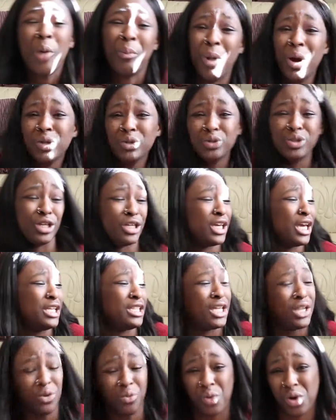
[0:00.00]
Martin Luther
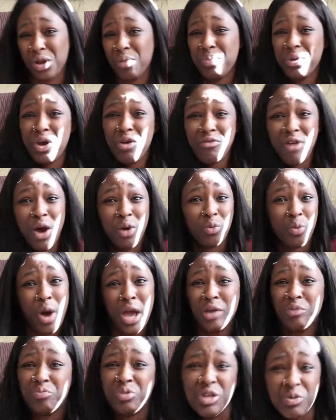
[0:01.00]
King didn't want to be around
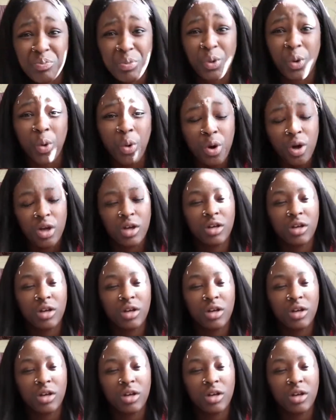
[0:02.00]
white people.